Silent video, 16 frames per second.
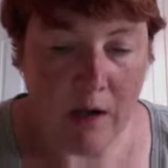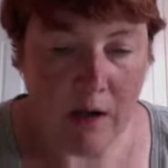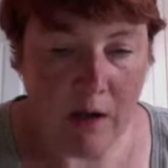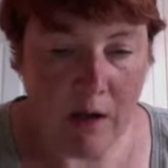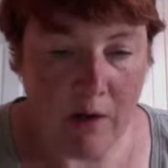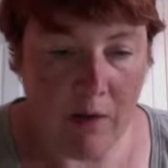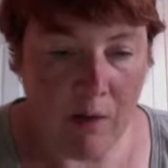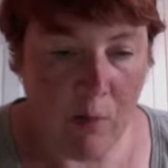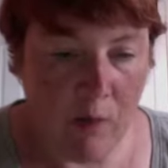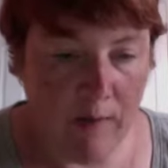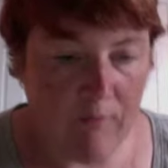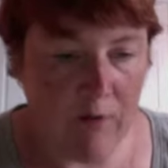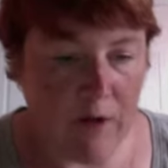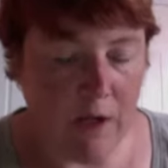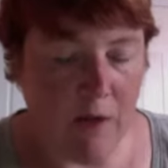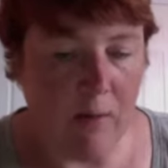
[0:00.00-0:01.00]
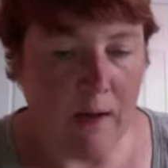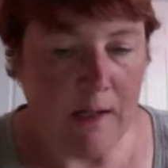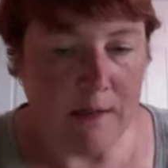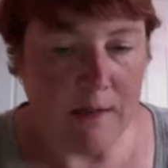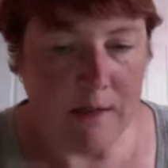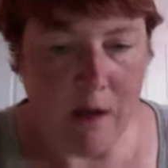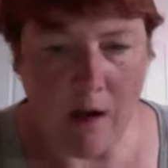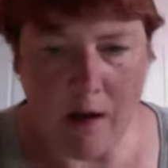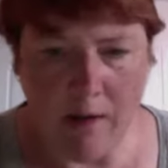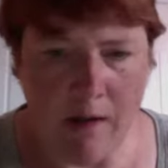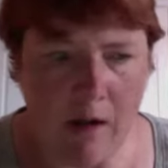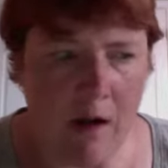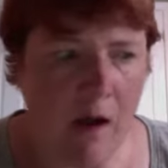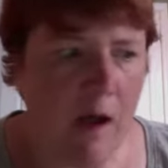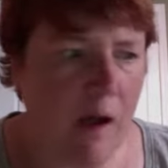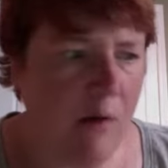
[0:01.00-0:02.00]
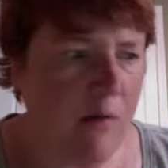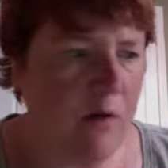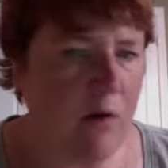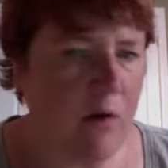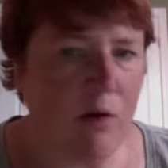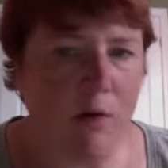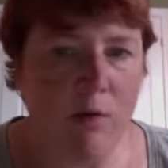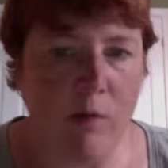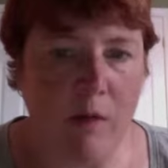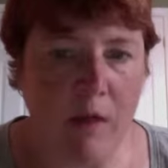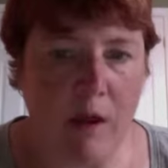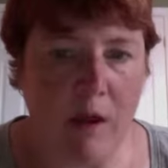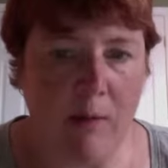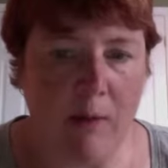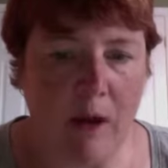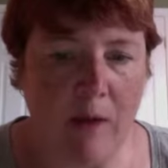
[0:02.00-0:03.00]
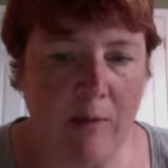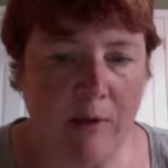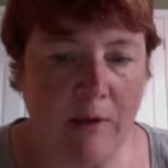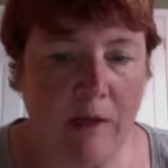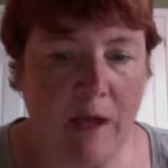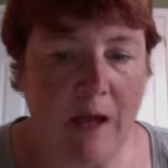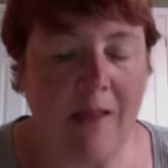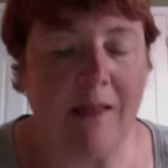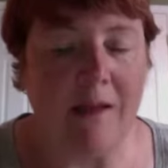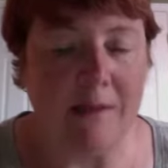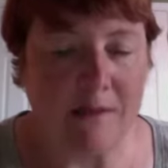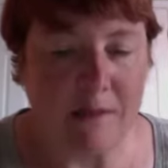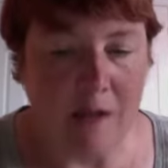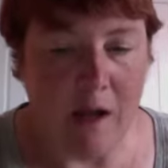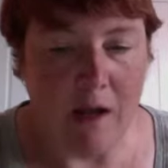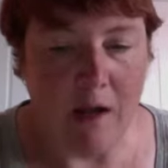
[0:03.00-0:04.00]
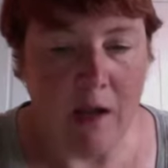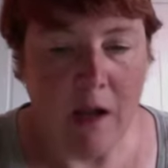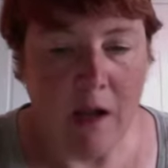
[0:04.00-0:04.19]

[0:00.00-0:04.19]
Now, in the one video I saw, I thought, how on earth would they be able to get this done?